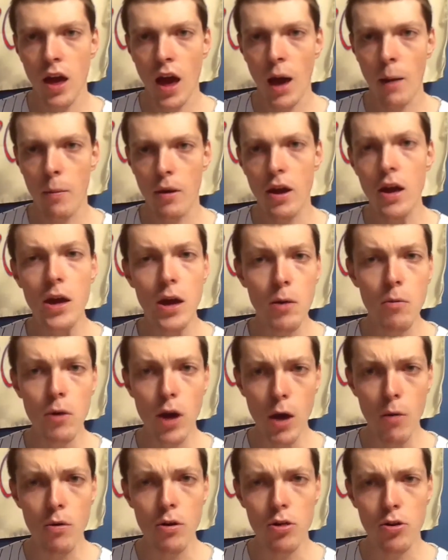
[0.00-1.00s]
I mean,
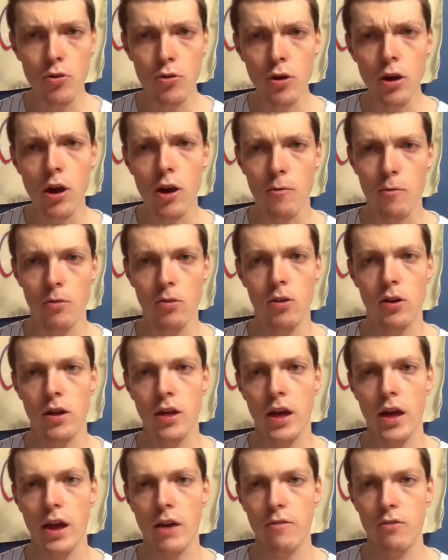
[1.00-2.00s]
it was clear if you
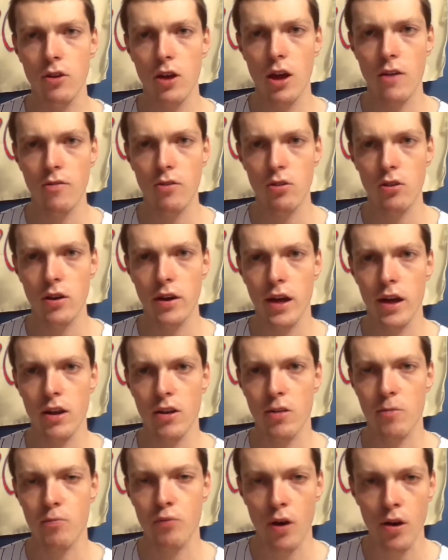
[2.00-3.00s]
look at if you look at
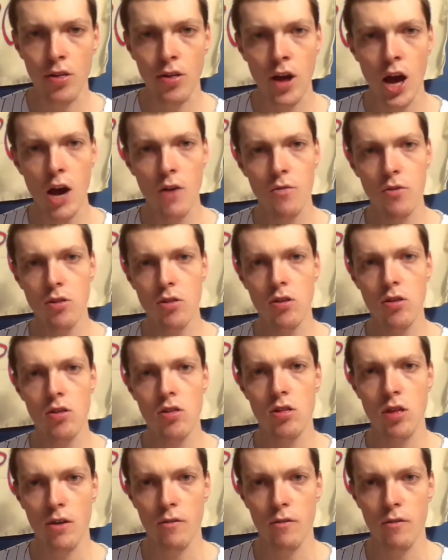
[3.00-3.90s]
his press conferences,